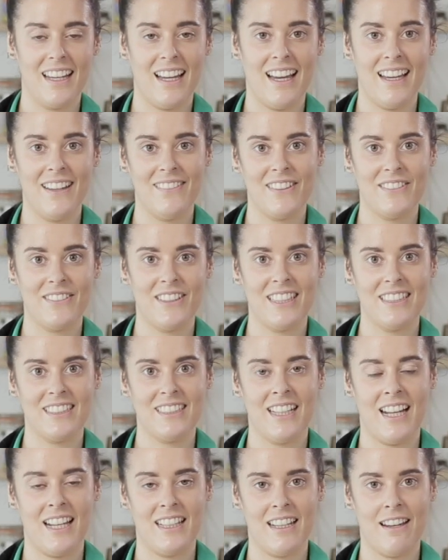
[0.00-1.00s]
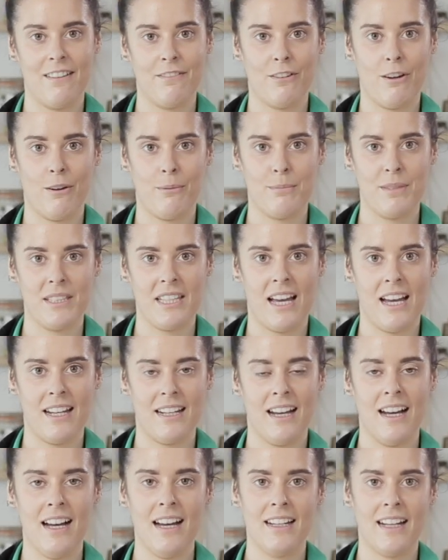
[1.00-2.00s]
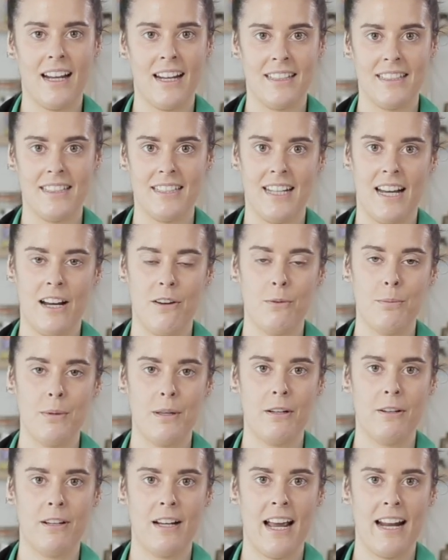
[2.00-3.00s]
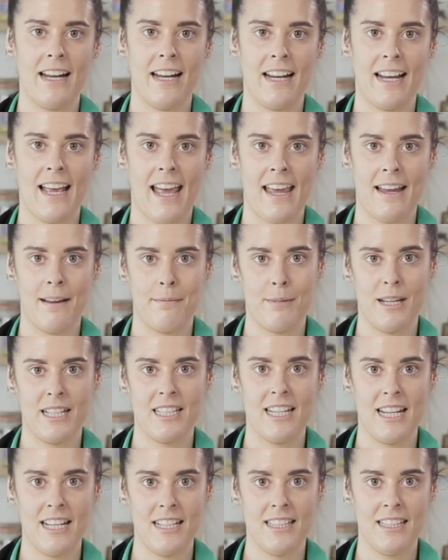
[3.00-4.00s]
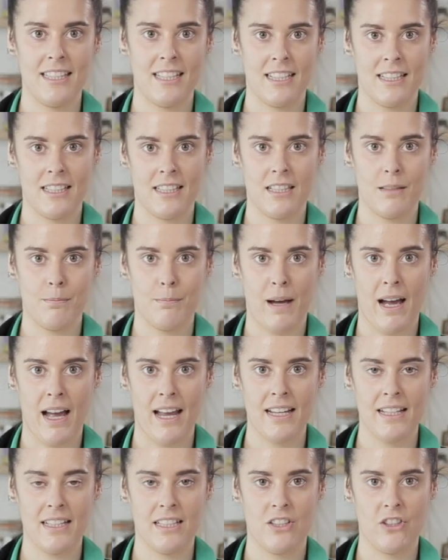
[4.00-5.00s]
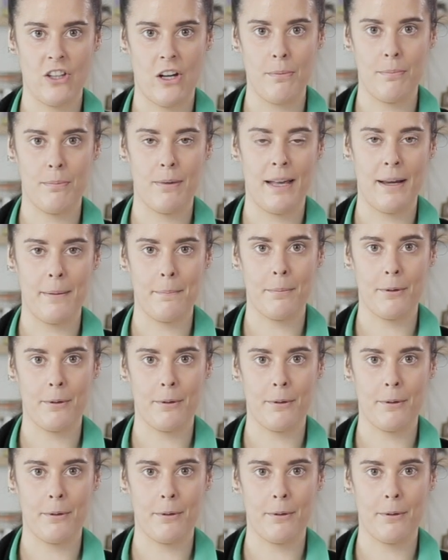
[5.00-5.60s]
Hi everyone, Talia from Zart Art, and today we'll be creating a Matisse-inspired gel plate